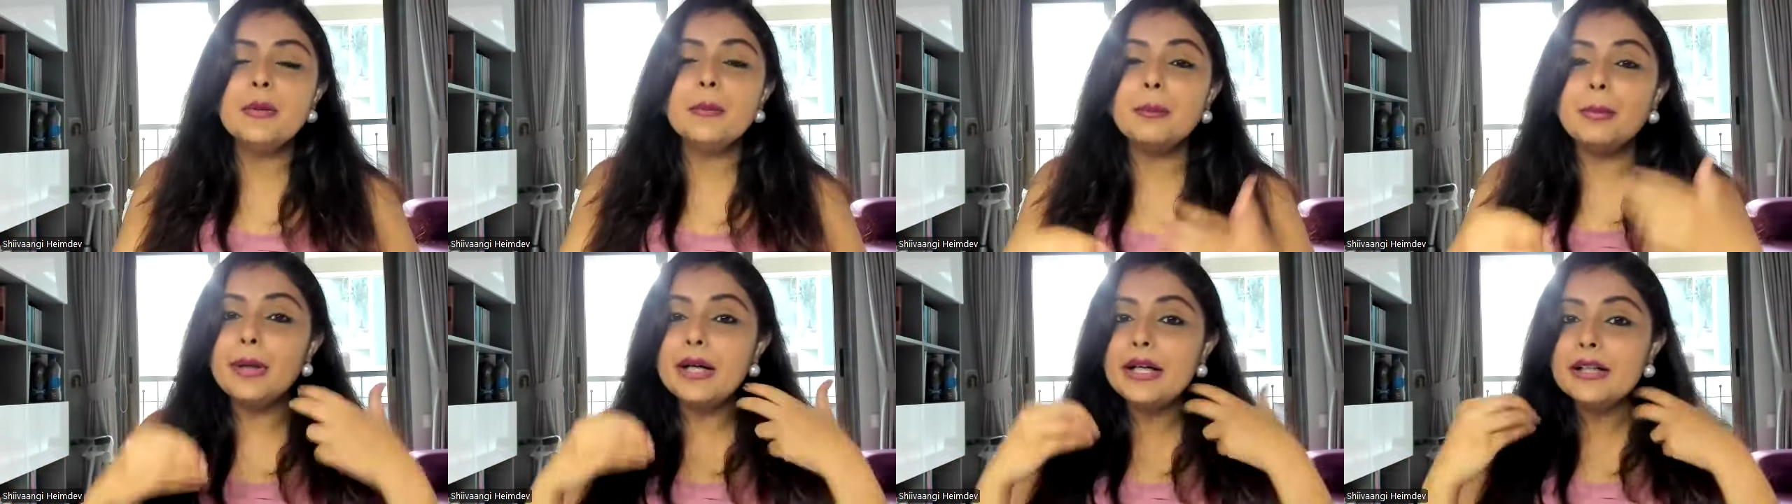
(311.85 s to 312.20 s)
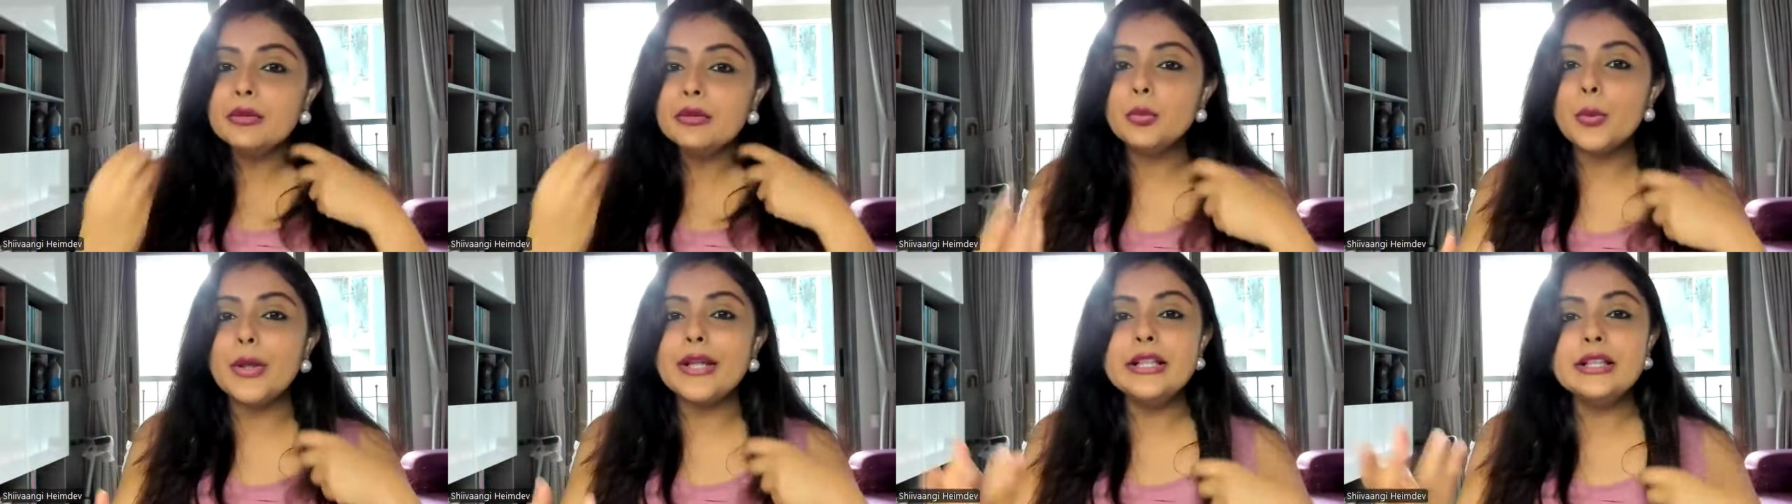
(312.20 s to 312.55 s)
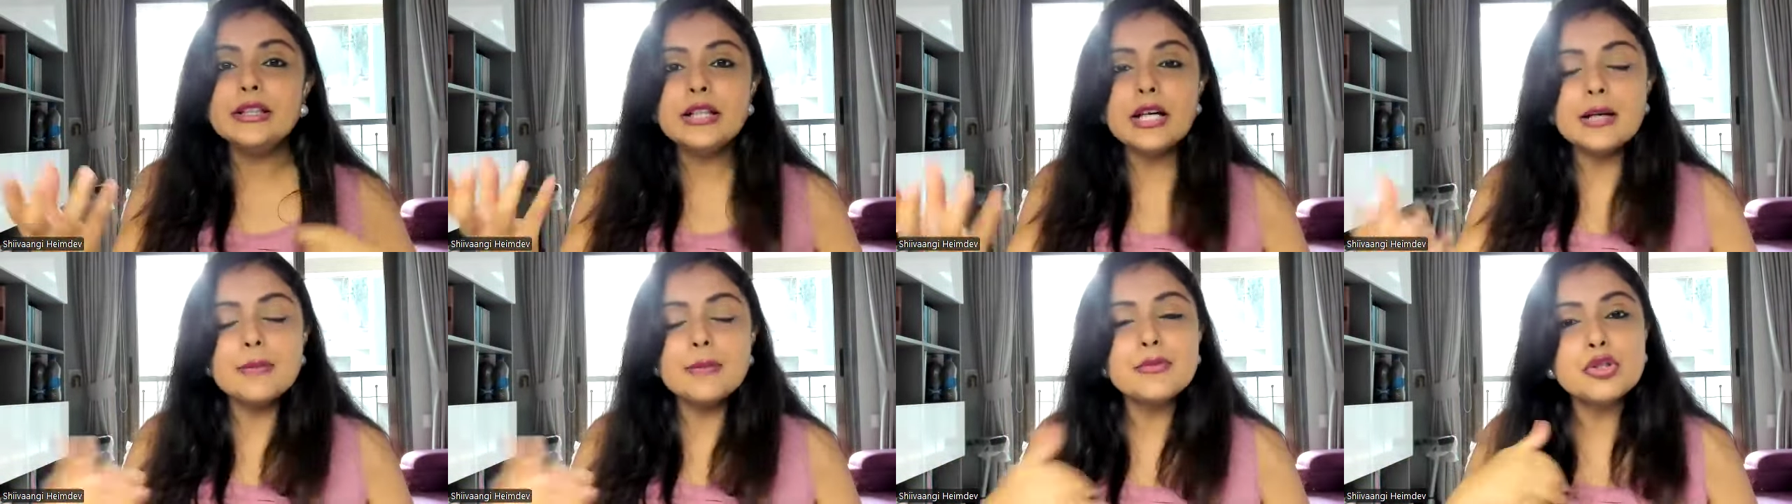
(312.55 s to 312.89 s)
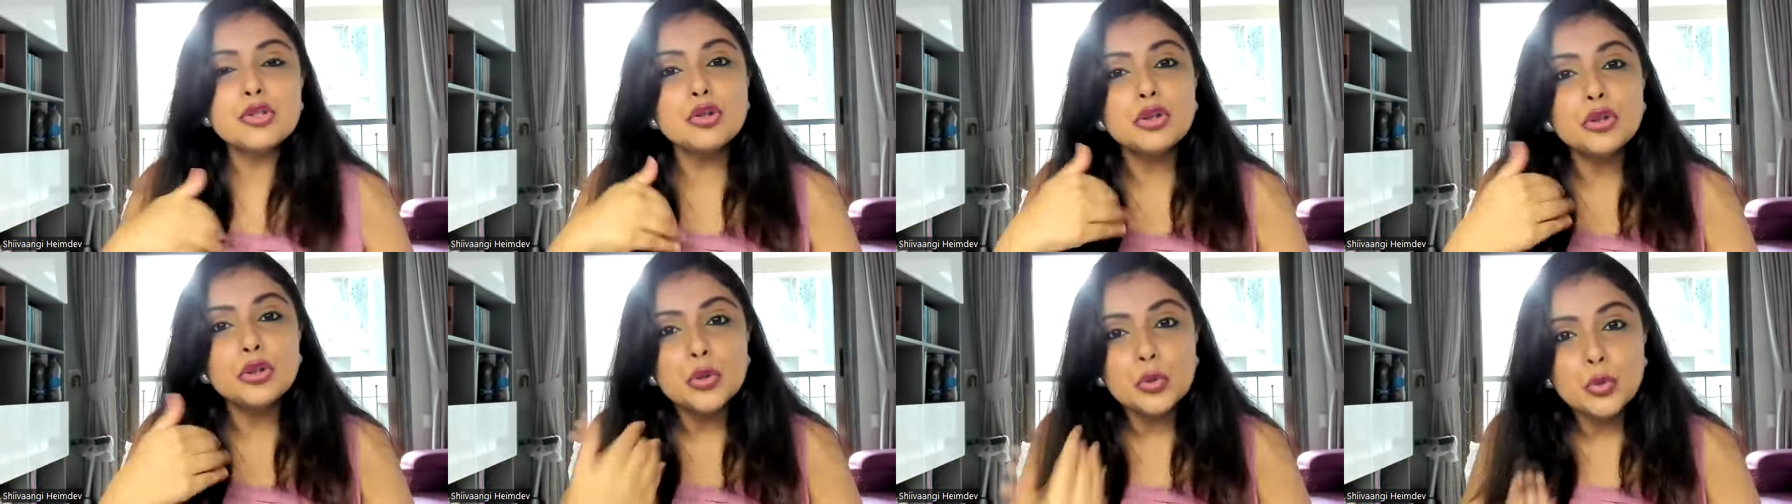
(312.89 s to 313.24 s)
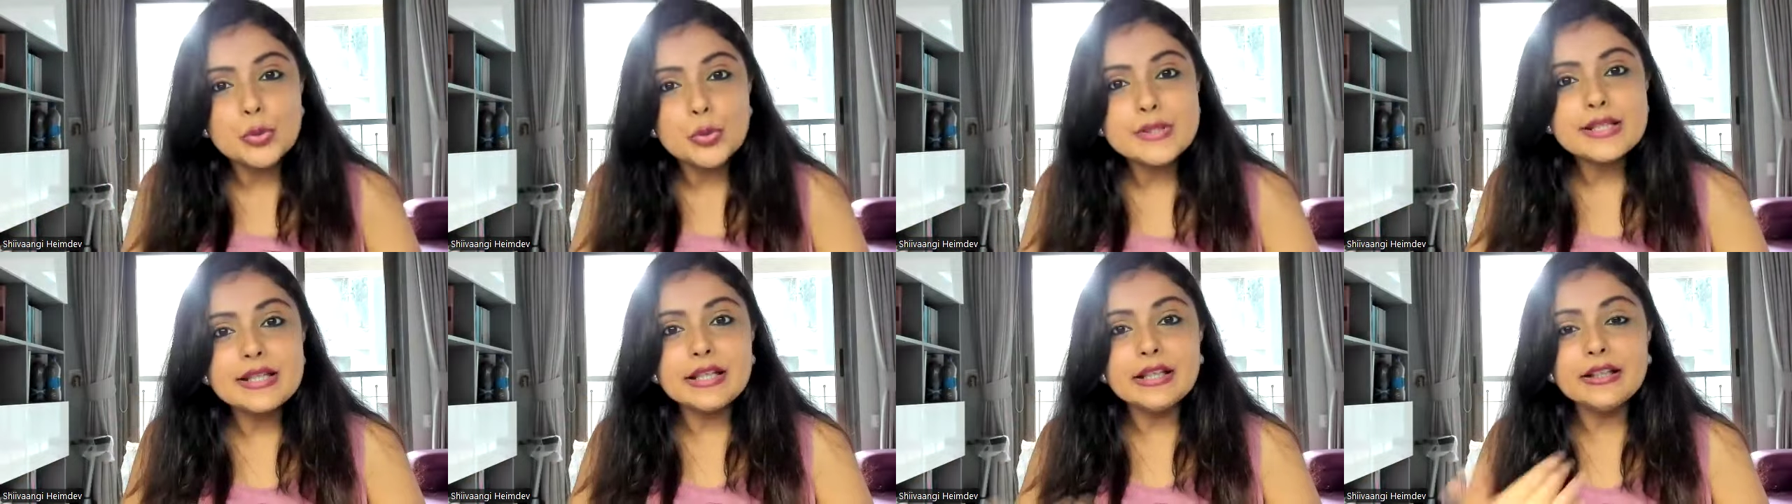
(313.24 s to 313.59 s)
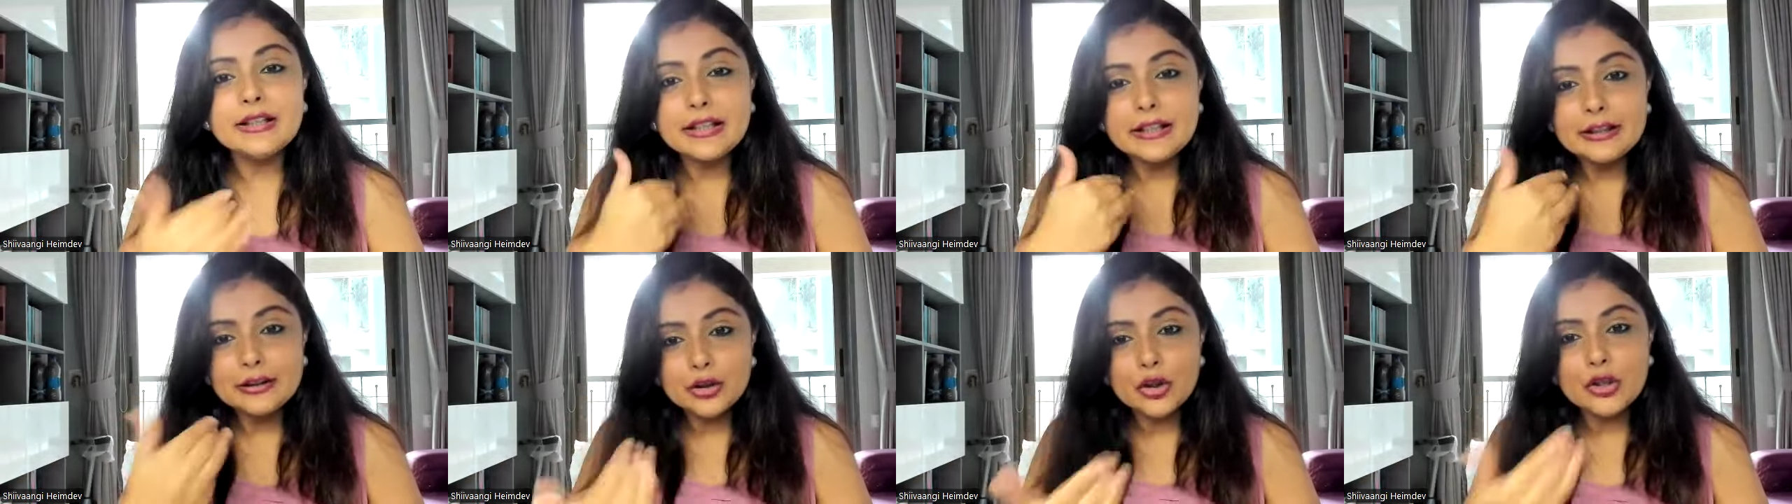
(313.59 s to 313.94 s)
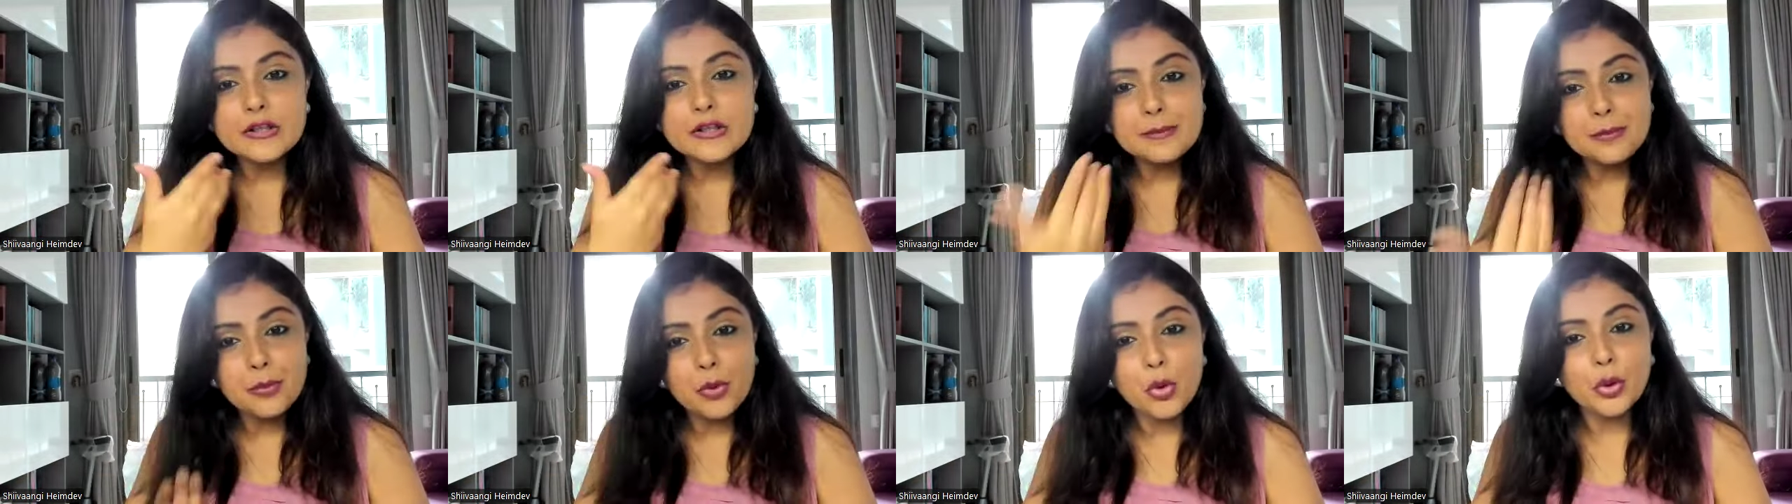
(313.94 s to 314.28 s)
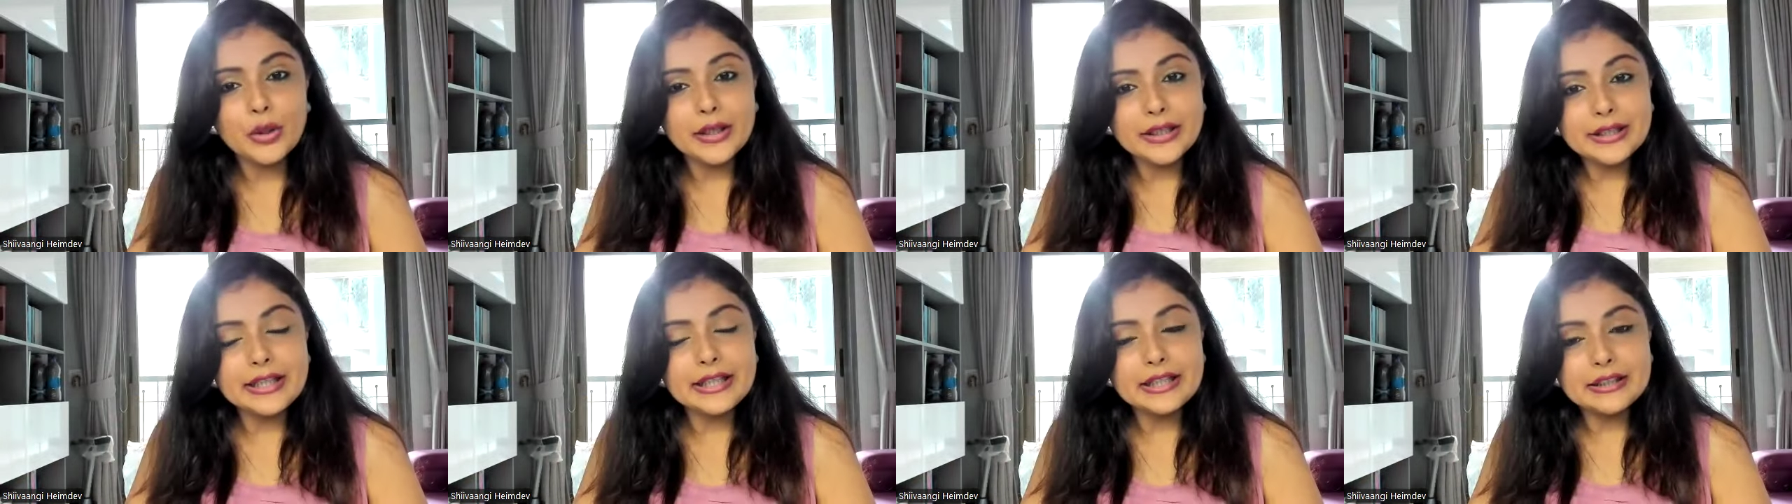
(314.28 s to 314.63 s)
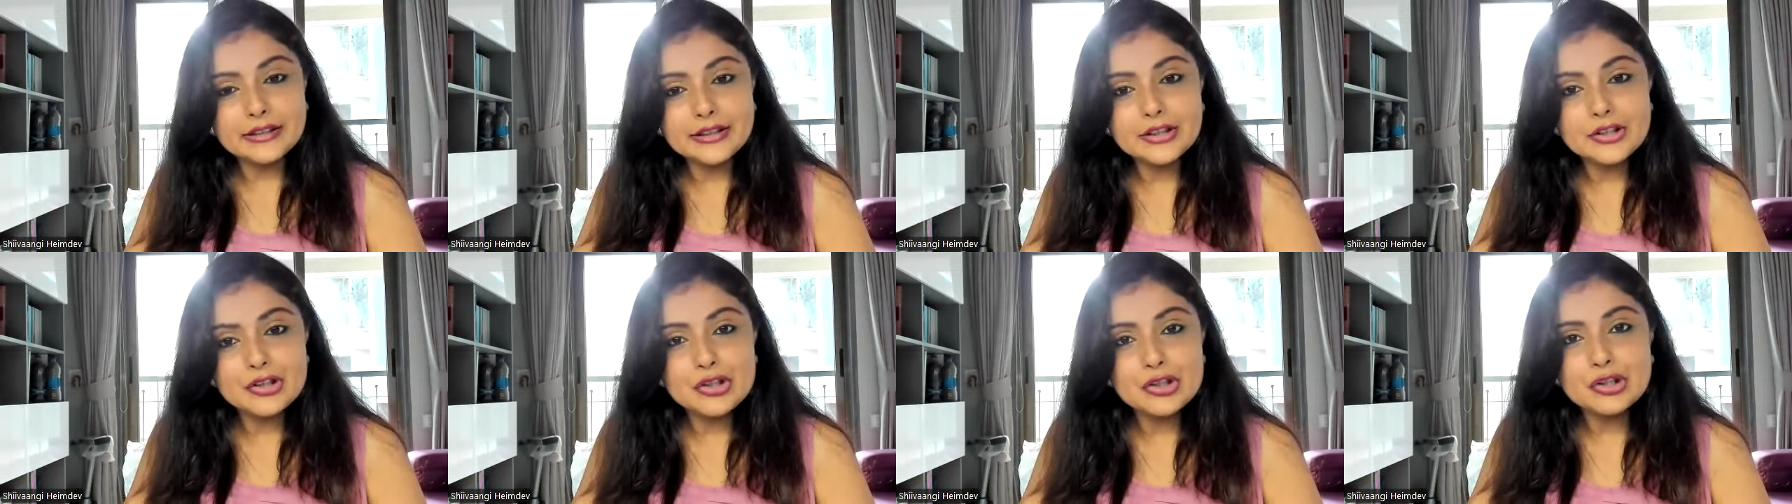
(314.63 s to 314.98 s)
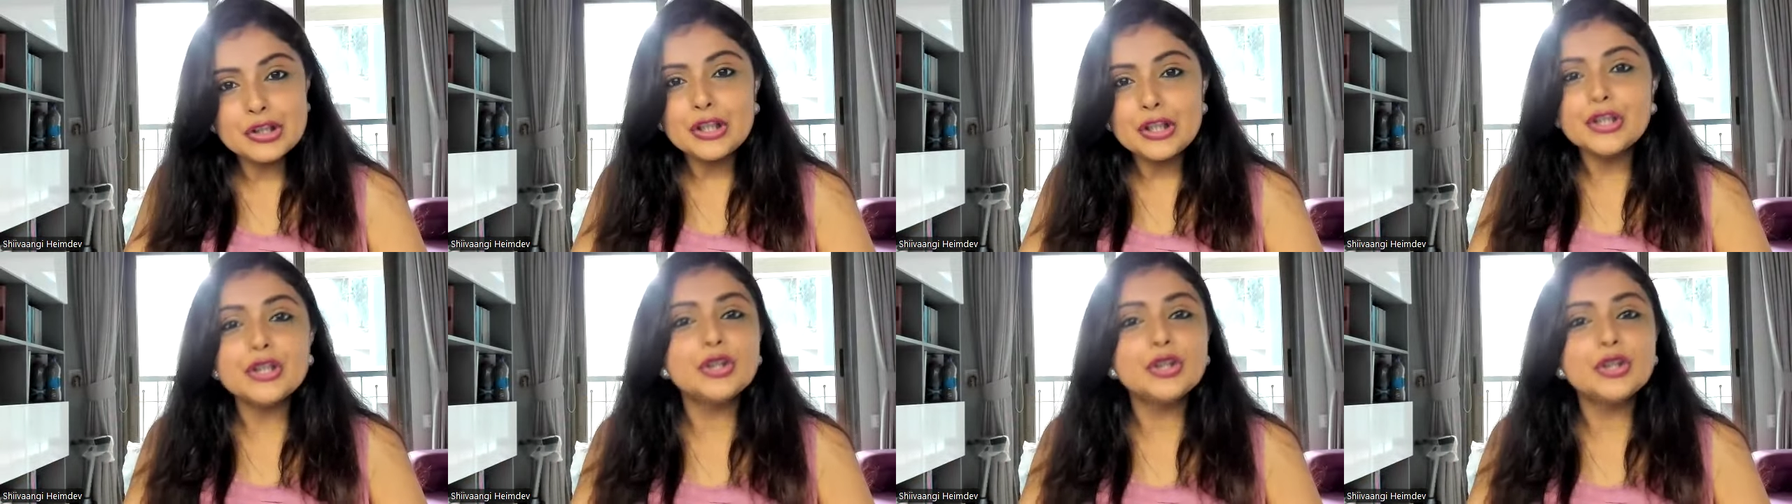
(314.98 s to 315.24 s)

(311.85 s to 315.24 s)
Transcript: but when it comes to using it in your spoken English,